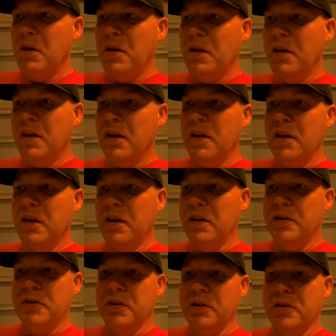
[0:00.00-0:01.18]

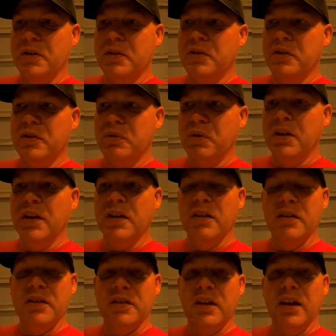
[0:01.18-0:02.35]
It's just
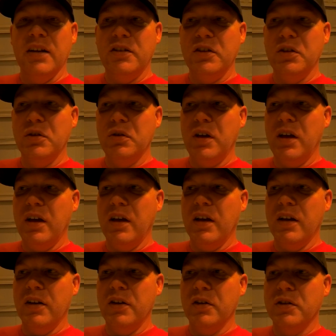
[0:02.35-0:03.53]
ridiculous not to,
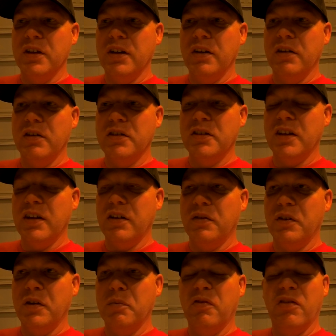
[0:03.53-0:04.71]
and you're setting yourself
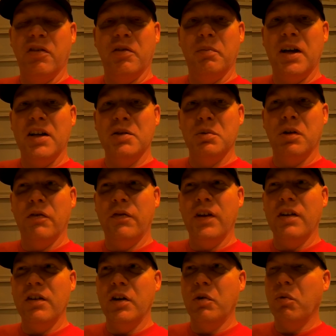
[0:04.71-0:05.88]
up for possible
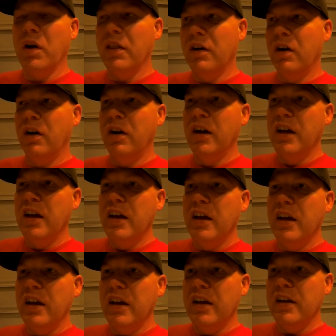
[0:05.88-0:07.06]
failure. Whether
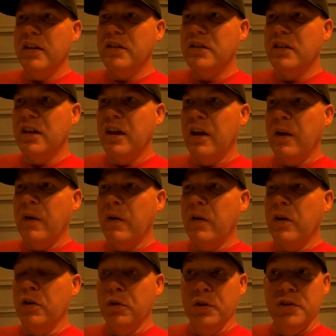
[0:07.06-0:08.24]
it's
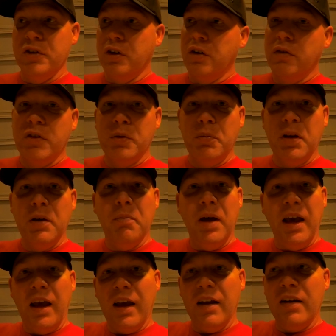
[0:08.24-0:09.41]
you deserve to be
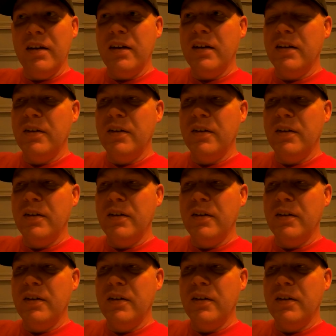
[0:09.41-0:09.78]
banned